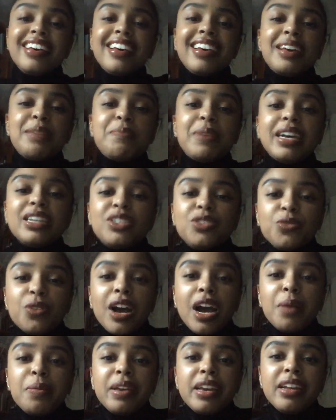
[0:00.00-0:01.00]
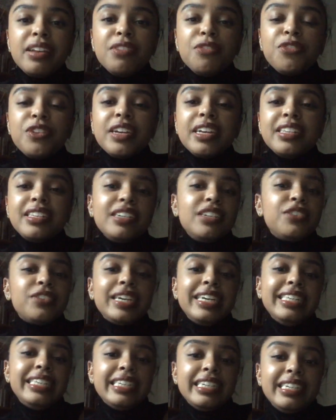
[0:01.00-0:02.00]
Best Robin? Freaking Dick
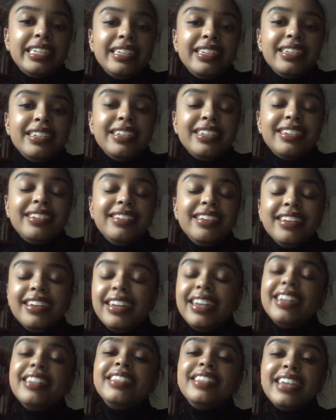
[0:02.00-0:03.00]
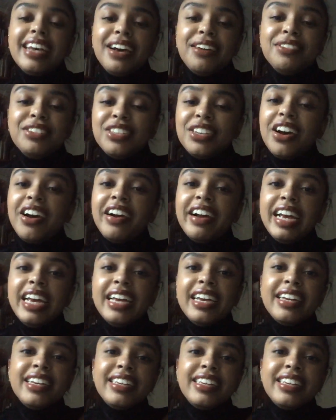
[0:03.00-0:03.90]
Grayson. Hands down. Sorry.